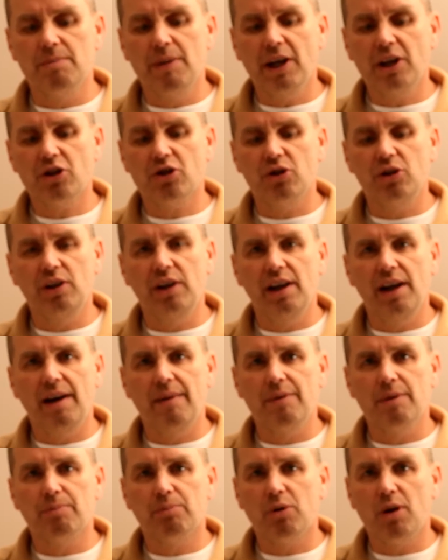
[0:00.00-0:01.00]
make sure you
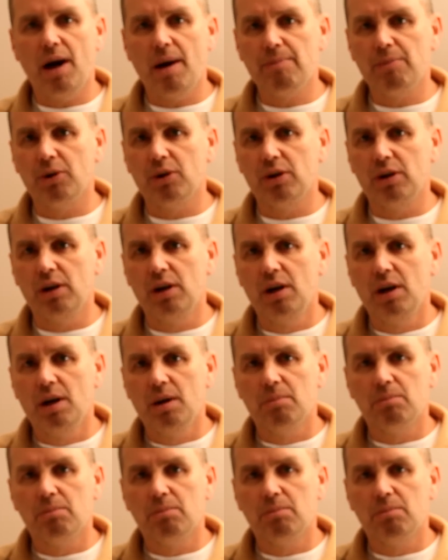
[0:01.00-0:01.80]
have the proper